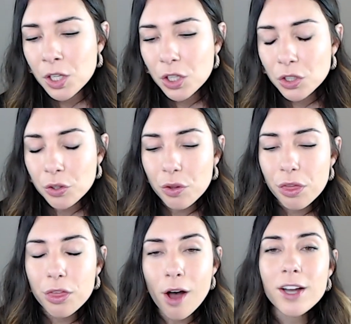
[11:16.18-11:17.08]
your
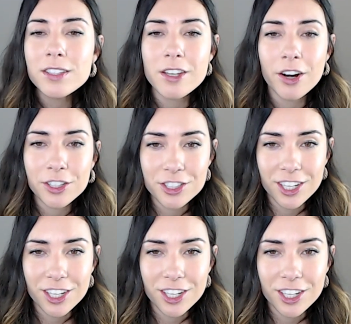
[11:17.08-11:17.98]
thoughts are
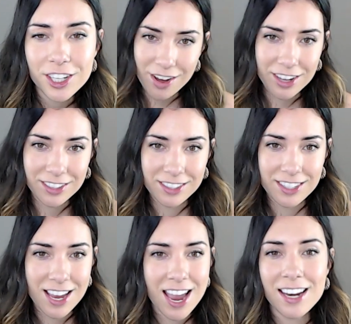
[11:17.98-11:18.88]
just
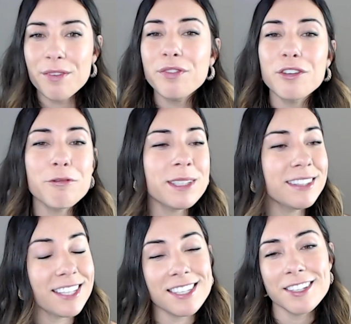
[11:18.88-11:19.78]
thoughts. And if you've been
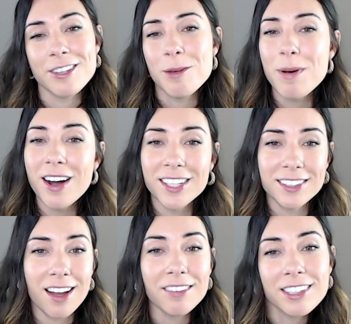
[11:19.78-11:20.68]
listening to the pod a
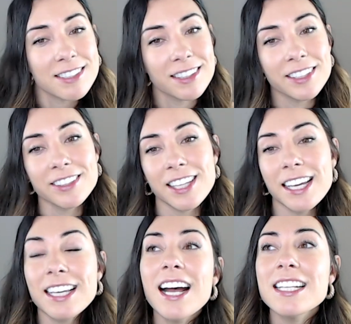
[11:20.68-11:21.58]
lot recently, you're
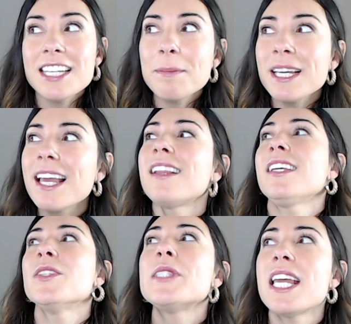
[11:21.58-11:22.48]
like, God damn it,
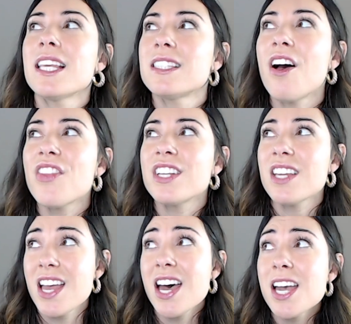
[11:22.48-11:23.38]
Kelly, you say this all the
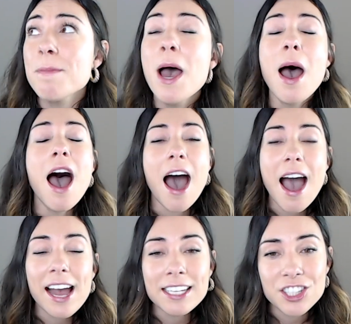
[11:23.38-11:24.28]
time.
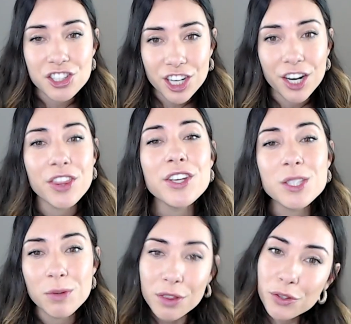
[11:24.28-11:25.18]
I share
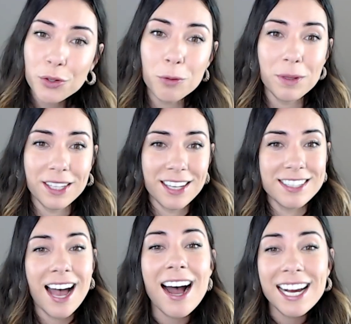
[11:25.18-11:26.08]
this with you
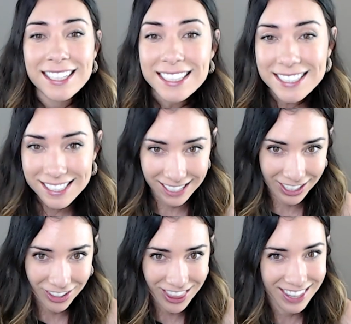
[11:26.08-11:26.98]
because I need to
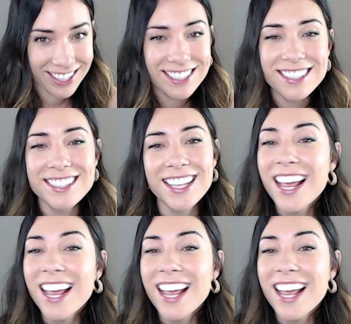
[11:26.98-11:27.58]
hear this